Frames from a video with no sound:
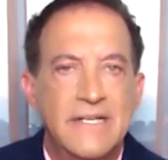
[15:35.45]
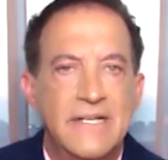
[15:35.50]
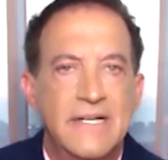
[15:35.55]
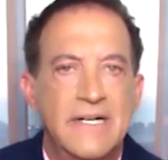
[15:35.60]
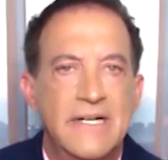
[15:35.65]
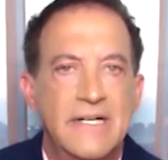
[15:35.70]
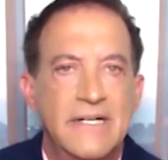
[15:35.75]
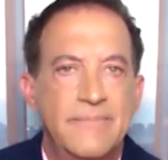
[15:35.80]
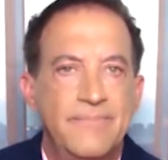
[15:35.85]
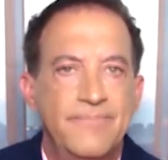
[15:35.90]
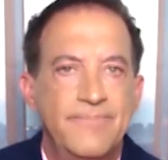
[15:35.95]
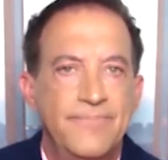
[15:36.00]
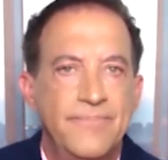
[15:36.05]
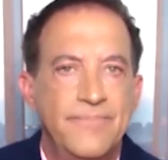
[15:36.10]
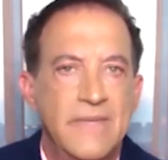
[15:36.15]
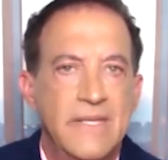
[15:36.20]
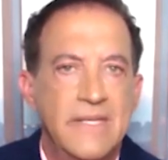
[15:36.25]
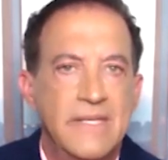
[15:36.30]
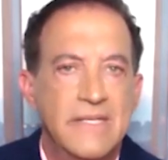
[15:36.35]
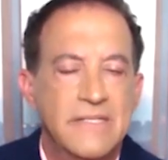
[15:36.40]
Um,
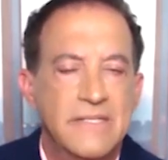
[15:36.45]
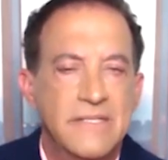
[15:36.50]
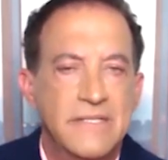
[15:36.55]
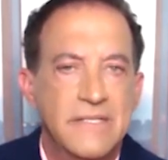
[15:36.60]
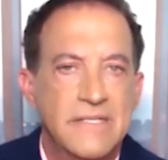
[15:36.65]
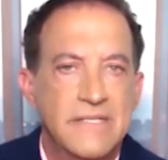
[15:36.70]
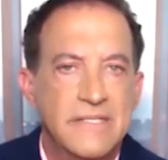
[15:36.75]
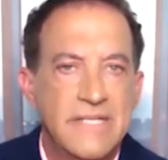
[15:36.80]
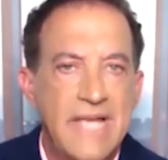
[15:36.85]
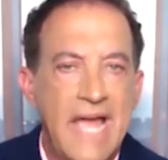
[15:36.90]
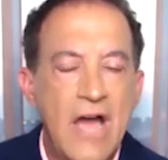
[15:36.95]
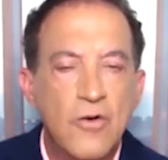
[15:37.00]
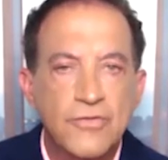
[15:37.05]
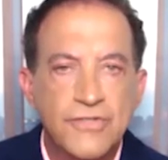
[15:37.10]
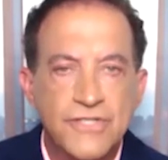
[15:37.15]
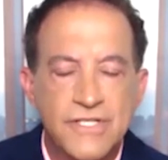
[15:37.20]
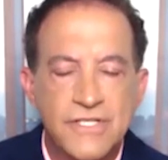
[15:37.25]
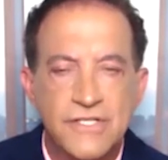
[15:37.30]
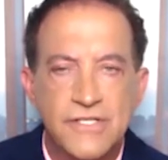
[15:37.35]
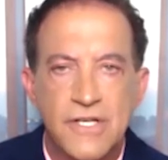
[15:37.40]
his his
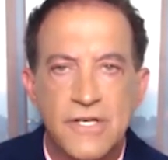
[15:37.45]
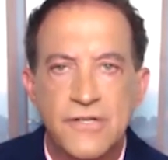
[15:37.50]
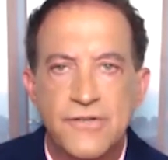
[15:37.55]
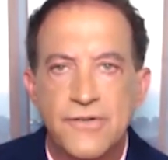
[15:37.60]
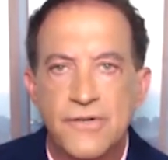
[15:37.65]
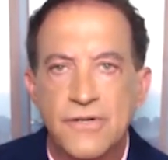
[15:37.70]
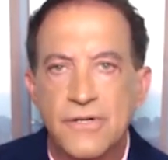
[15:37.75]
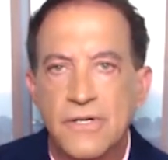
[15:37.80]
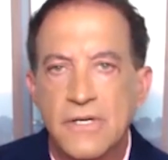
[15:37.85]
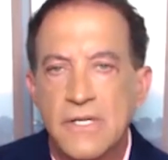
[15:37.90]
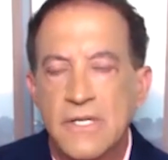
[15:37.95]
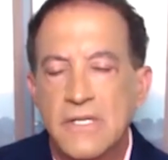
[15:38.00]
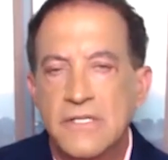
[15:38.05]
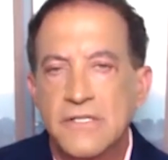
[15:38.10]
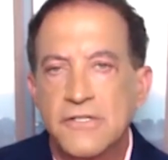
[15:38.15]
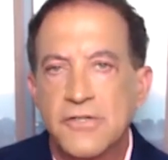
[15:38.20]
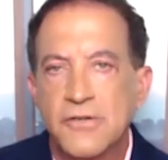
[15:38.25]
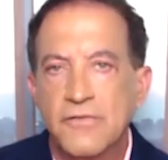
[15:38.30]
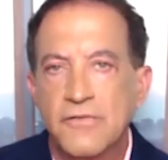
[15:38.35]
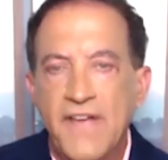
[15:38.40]
house is under
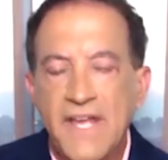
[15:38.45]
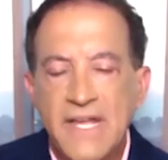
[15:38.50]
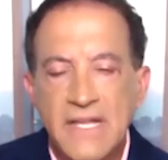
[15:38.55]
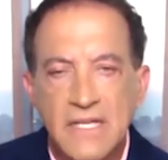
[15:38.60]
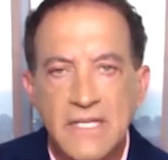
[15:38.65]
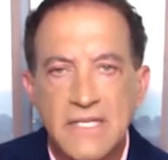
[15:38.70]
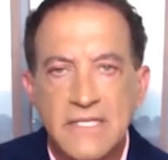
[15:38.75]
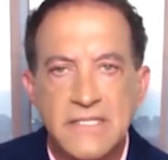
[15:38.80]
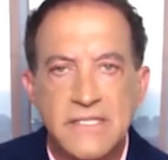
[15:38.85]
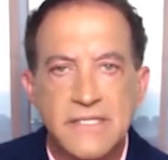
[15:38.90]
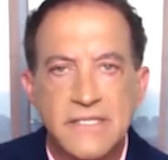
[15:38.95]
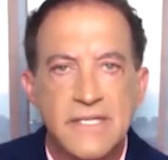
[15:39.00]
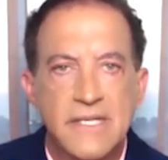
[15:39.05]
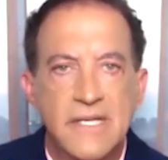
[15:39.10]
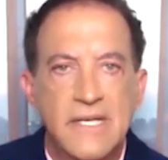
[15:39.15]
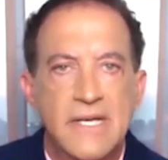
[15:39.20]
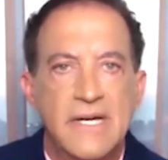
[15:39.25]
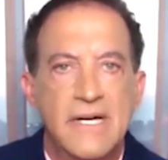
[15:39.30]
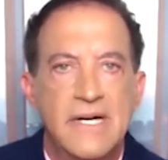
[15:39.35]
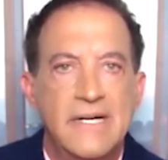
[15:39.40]
surveillance.
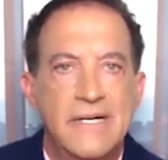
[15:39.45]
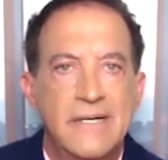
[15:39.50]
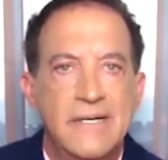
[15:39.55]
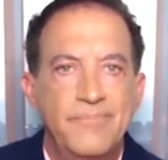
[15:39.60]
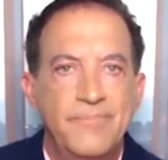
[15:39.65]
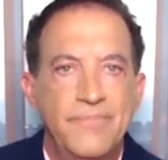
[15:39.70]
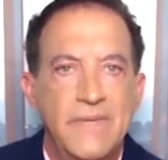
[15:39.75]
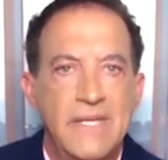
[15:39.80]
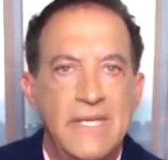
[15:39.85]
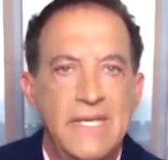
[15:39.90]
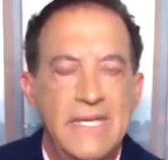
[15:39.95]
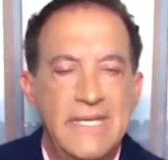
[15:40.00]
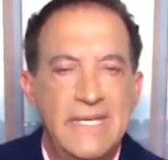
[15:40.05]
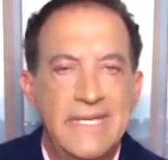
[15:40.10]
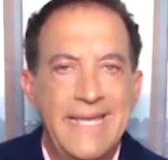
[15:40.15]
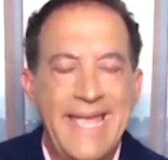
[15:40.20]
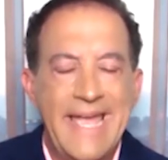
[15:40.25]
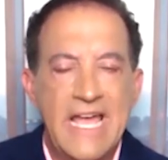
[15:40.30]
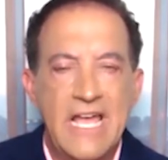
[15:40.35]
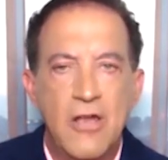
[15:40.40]
Um, he
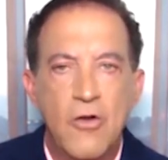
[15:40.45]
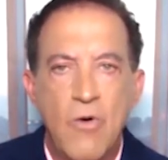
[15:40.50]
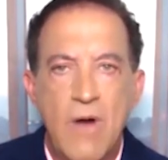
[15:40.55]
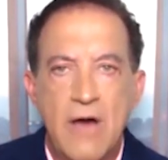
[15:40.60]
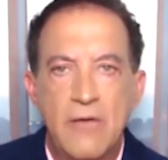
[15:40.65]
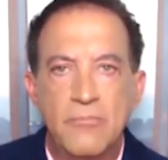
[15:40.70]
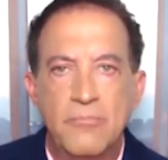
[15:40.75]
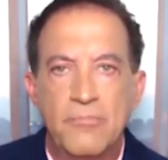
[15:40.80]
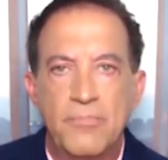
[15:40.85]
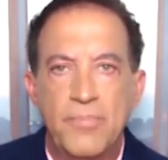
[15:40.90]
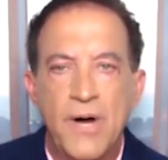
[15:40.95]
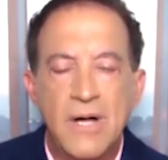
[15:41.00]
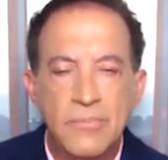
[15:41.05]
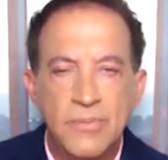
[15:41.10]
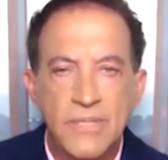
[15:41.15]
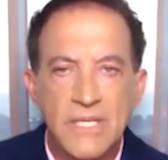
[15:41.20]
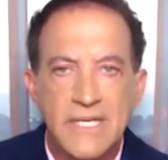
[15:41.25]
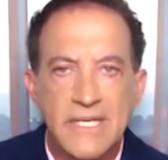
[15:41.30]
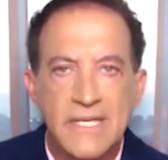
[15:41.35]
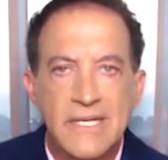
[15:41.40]
can't go out in
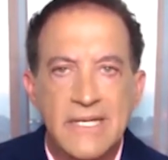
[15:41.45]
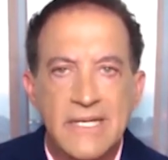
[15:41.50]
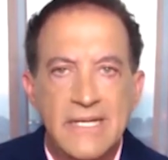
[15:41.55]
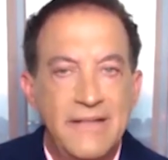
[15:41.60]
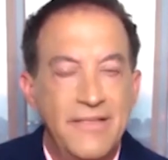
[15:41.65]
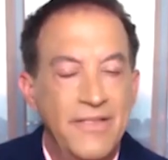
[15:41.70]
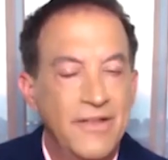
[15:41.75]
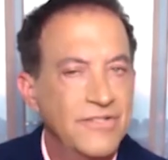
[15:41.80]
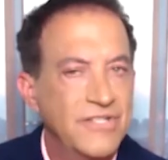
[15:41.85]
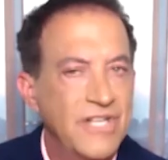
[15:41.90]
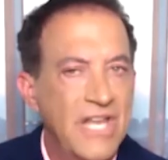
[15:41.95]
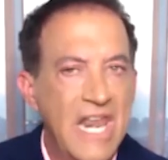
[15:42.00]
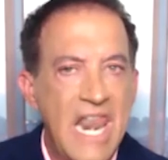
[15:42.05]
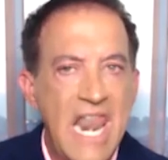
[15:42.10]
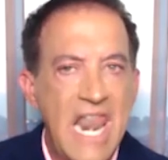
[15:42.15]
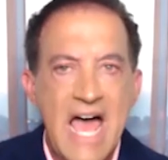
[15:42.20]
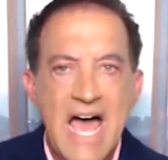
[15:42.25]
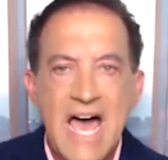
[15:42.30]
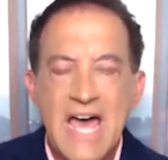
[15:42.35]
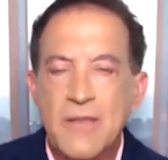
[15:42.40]
public. There's a
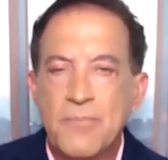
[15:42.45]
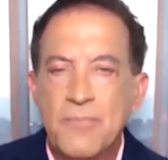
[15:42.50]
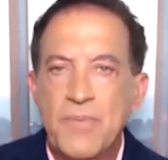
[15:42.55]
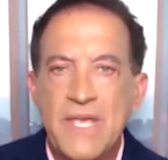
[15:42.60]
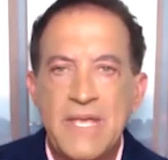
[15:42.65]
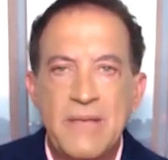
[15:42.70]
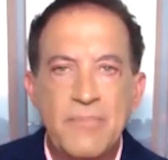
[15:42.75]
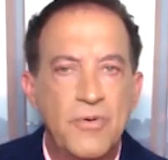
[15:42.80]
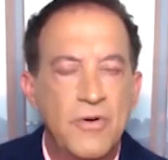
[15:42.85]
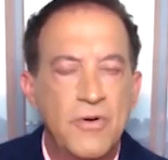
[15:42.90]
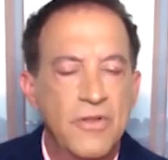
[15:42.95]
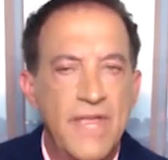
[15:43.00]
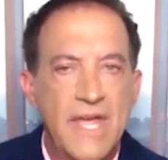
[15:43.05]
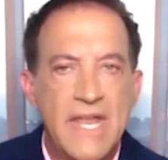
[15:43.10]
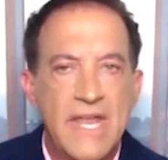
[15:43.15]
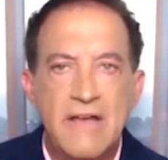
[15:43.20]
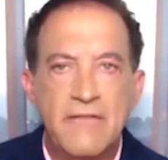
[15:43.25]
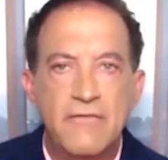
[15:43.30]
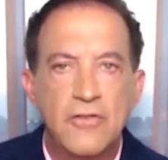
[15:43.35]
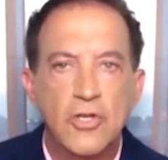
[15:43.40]
lot of people that
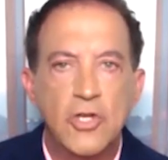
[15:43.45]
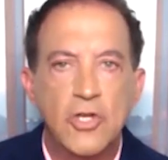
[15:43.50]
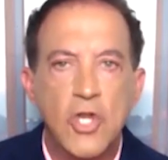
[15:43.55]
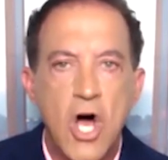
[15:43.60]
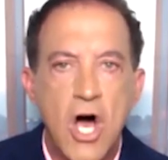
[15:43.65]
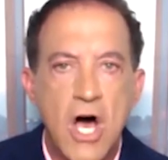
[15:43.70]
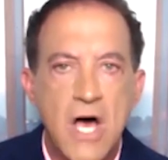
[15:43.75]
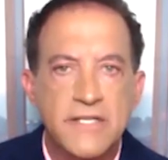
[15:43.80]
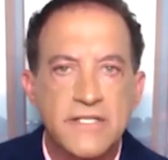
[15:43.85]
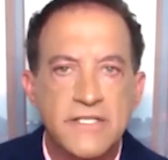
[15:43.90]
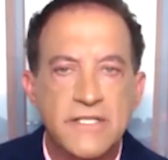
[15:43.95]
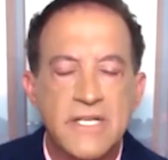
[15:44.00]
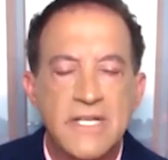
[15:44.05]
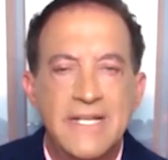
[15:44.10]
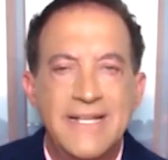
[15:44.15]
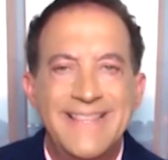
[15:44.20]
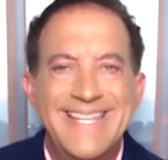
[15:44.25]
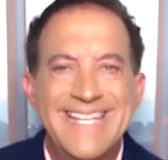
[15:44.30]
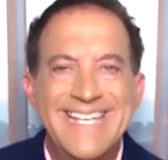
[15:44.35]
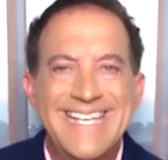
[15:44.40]
have lost
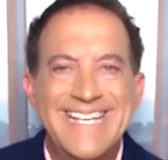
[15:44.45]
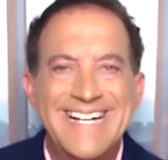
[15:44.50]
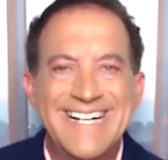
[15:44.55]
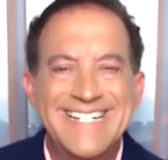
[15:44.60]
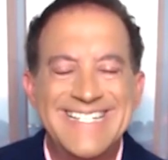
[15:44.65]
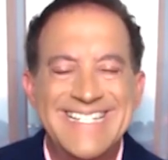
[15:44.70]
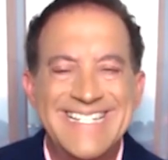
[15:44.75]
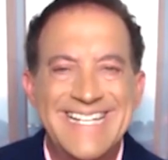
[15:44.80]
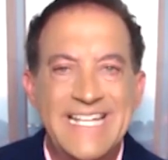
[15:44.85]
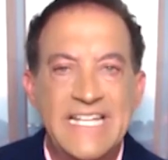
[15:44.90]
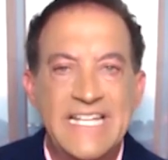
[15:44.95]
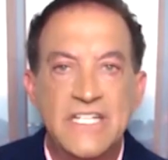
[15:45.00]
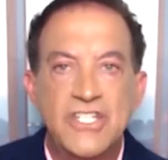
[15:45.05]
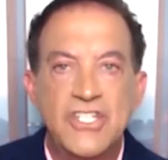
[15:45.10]
the mm.